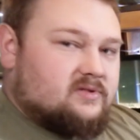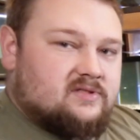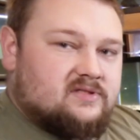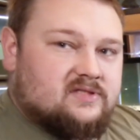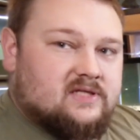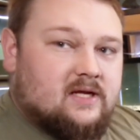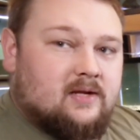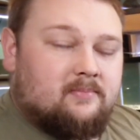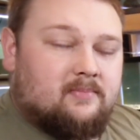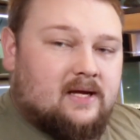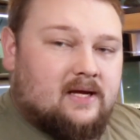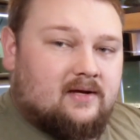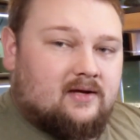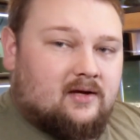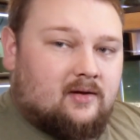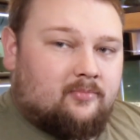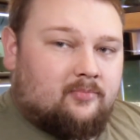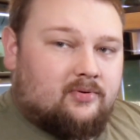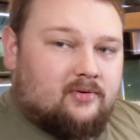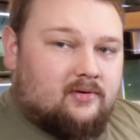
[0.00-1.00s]
set it back
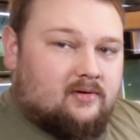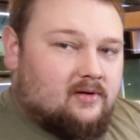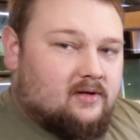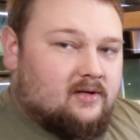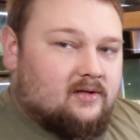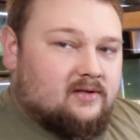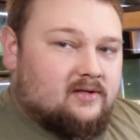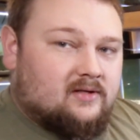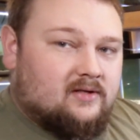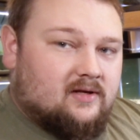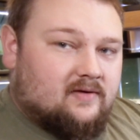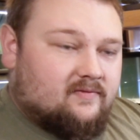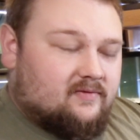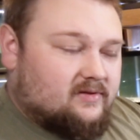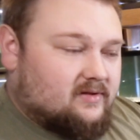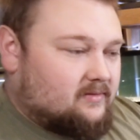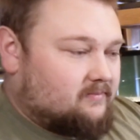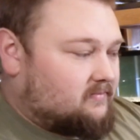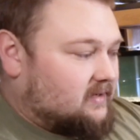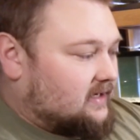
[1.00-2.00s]
up and get
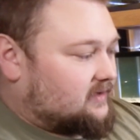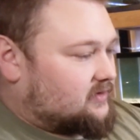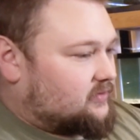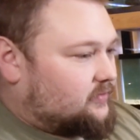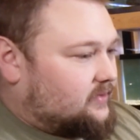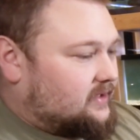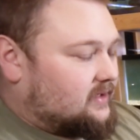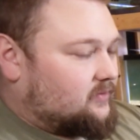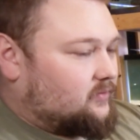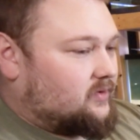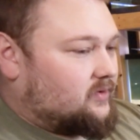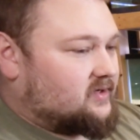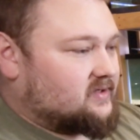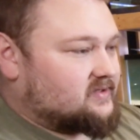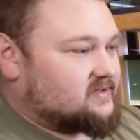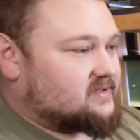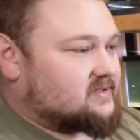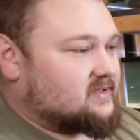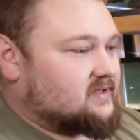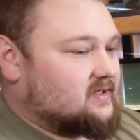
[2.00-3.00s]
everything back the way it
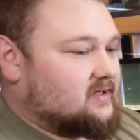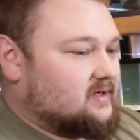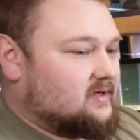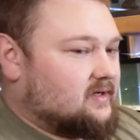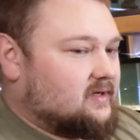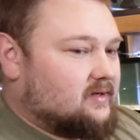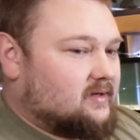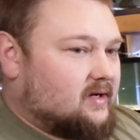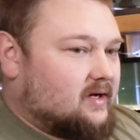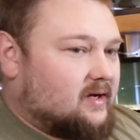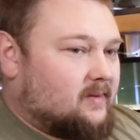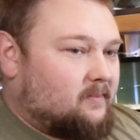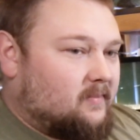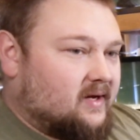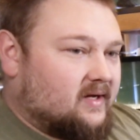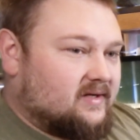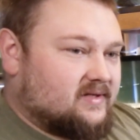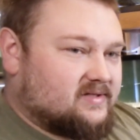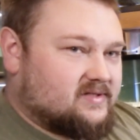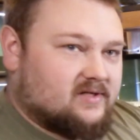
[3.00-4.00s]
was,
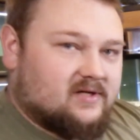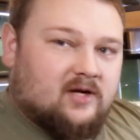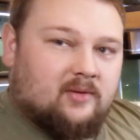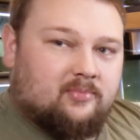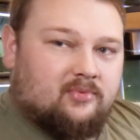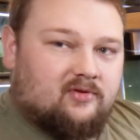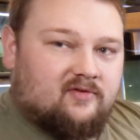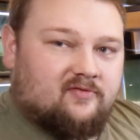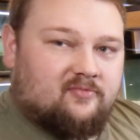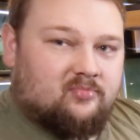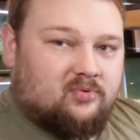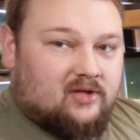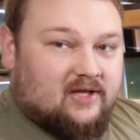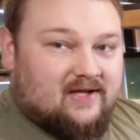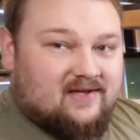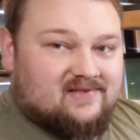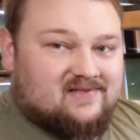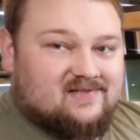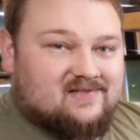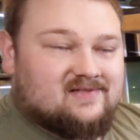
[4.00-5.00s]
minus a couple of
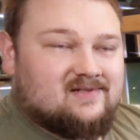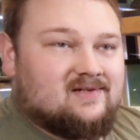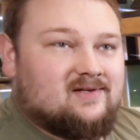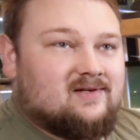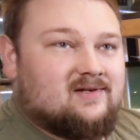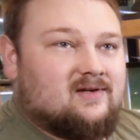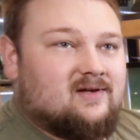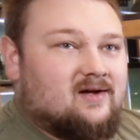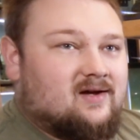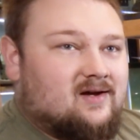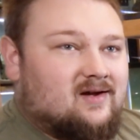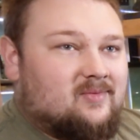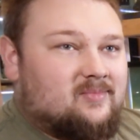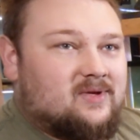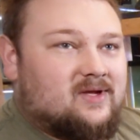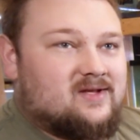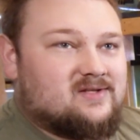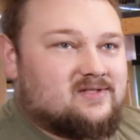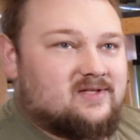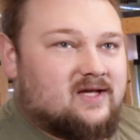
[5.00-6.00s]
plants
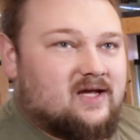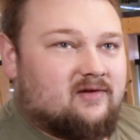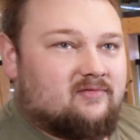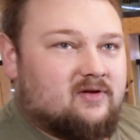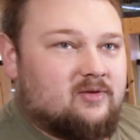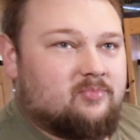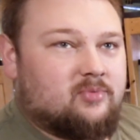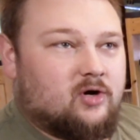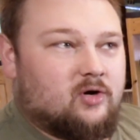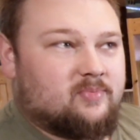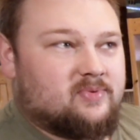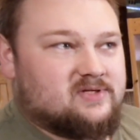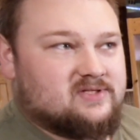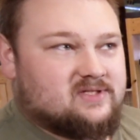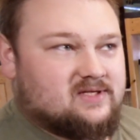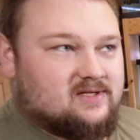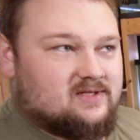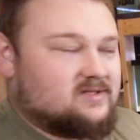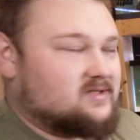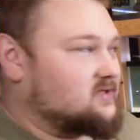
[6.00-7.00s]
because they got
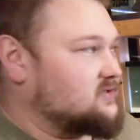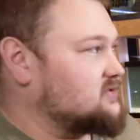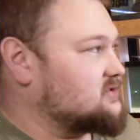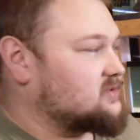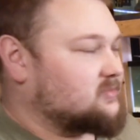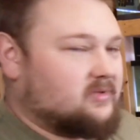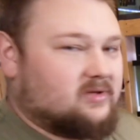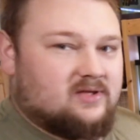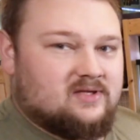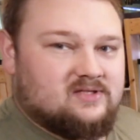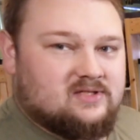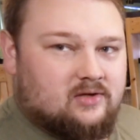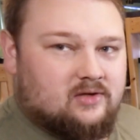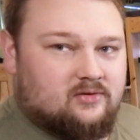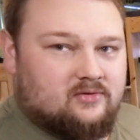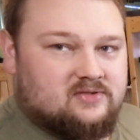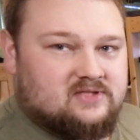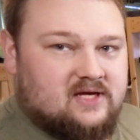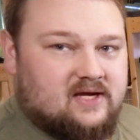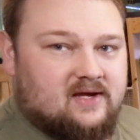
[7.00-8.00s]
repurposed into some of these
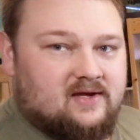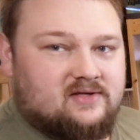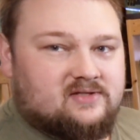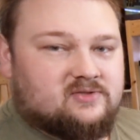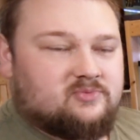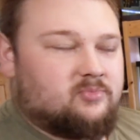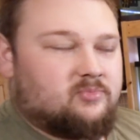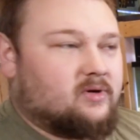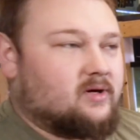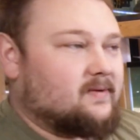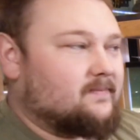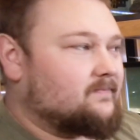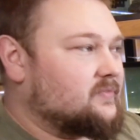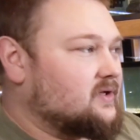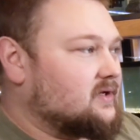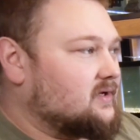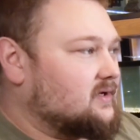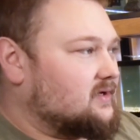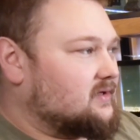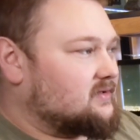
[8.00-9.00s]
other tanks, but
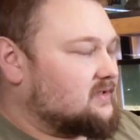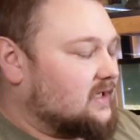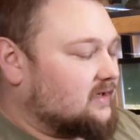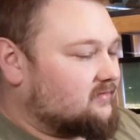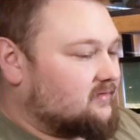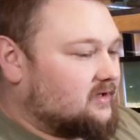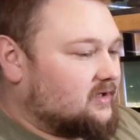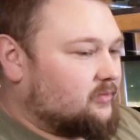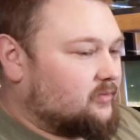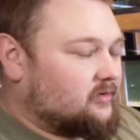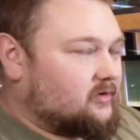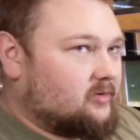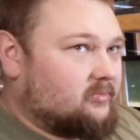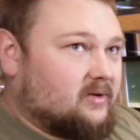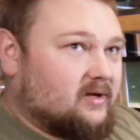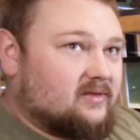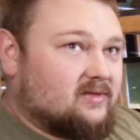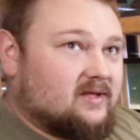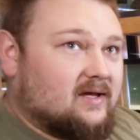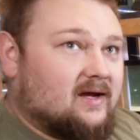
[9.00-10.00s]
not really worried
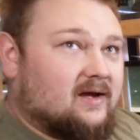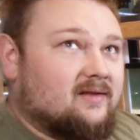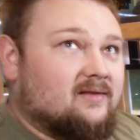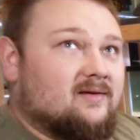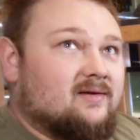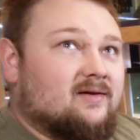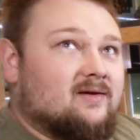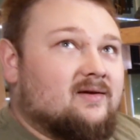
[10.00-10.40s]
about that.